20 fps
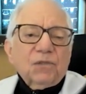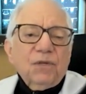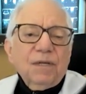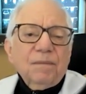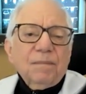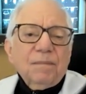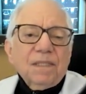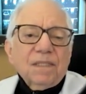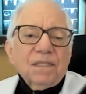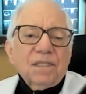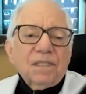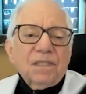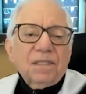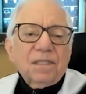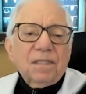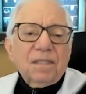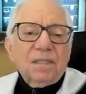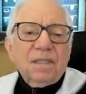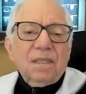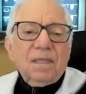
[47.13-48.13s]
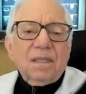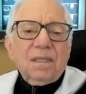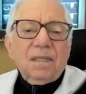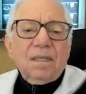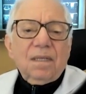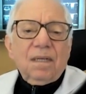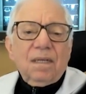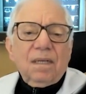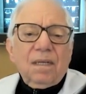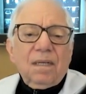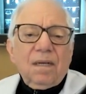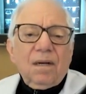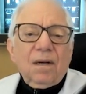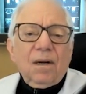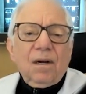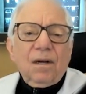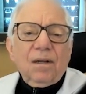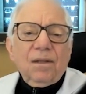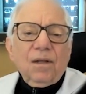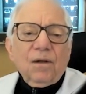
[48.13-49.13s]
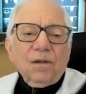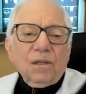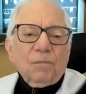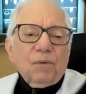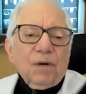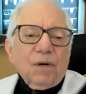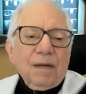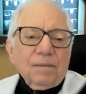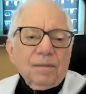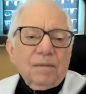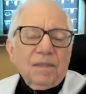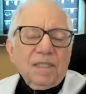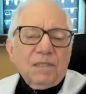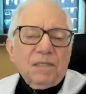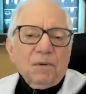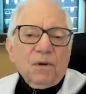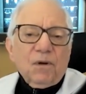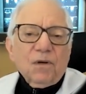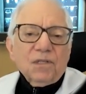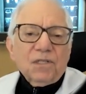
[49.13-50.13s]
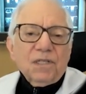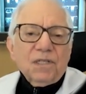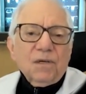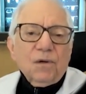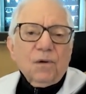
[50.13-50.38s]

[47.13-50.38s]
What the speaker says: treatments. The only problem is because it